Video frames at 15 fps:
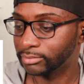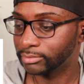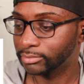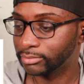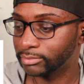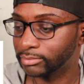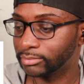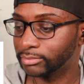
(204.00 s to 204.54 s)

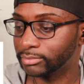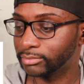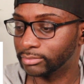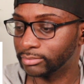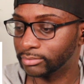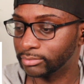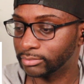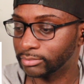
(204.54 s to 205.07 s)

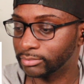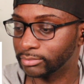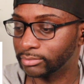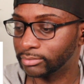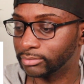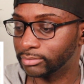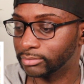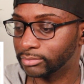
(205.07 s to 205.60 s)

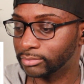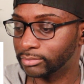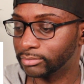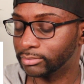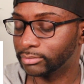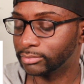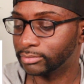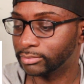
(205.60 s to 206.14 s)

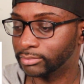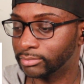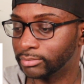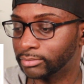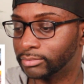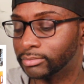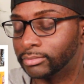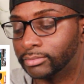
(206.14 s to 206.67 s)

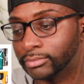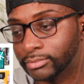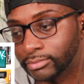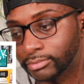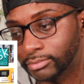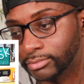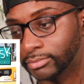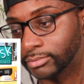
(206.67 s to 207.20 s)

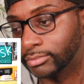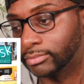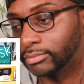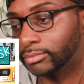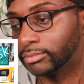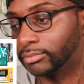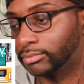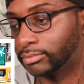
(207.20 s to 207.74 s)

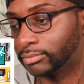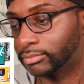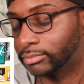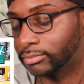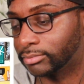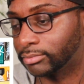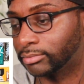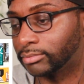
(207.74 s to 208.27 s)

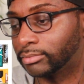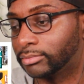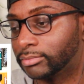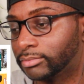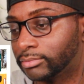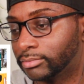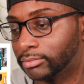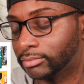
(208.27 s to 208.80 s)

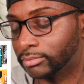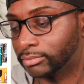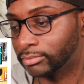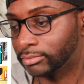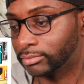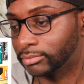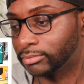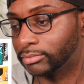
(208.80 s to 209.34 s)

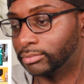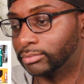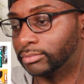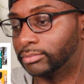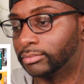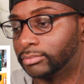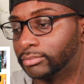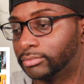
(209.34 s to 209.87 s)

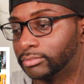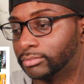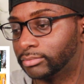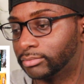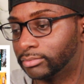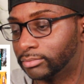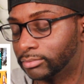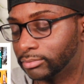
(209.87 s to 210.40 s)

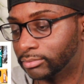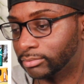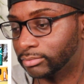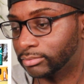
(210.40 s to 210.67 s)
This person isn't speaking.